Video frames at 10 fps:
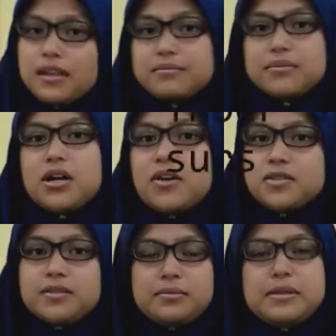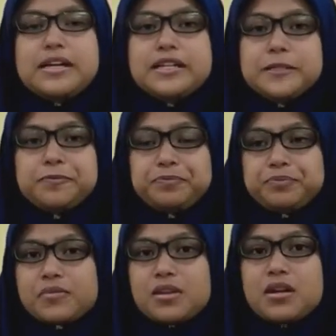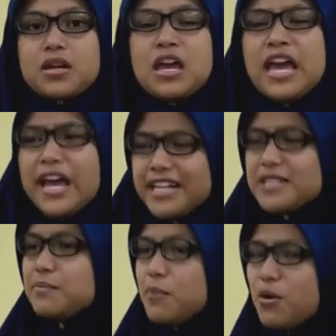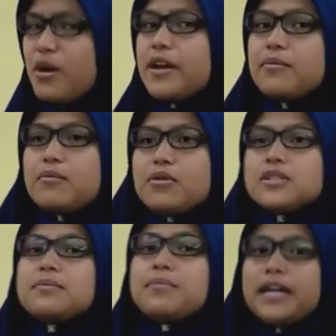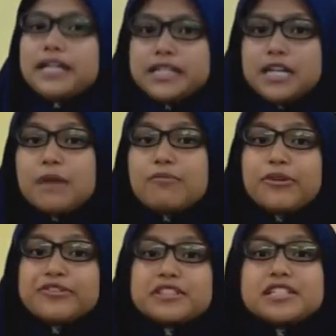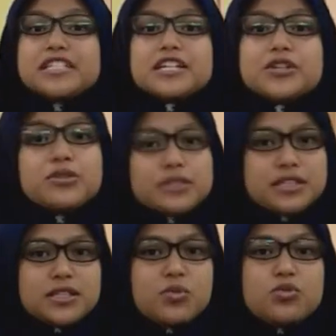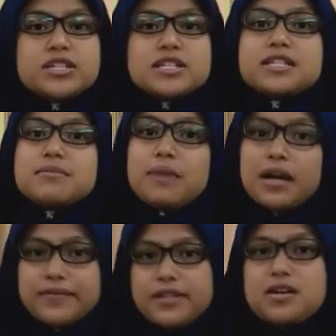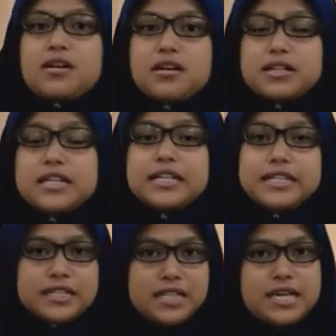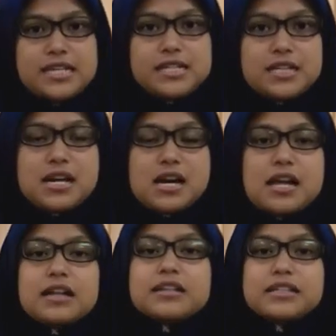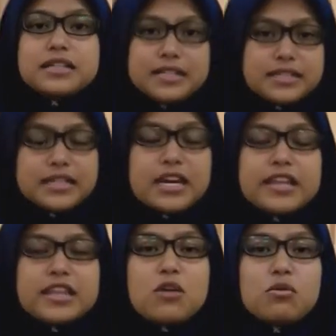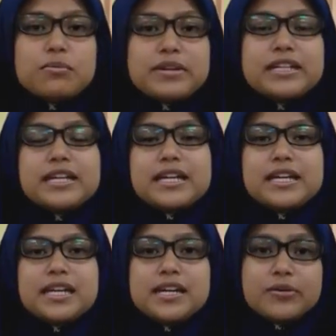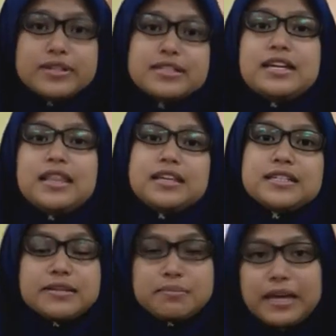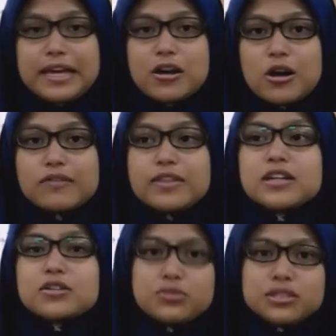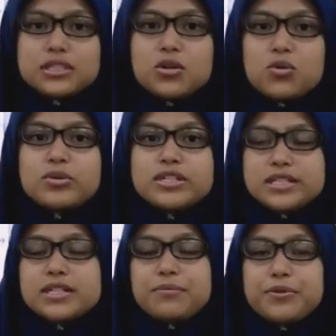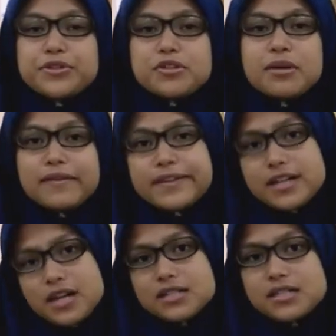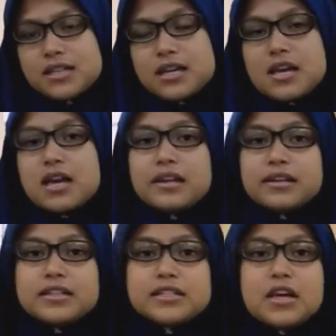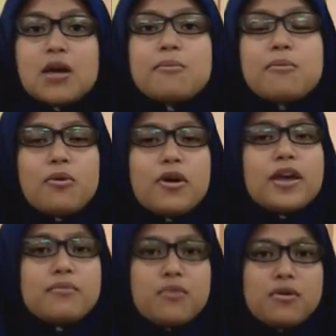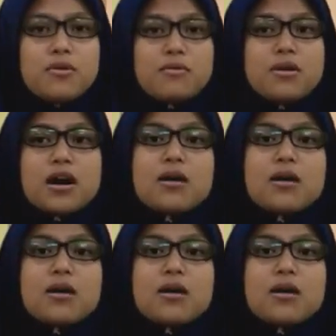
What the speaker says: the number of suppliers. As more and more suppliers are producing the goods, which is the Myvi car in this case, thus there will be the increase in the supply of the goods, which is the Perodua Myvi cars. Thus more and more,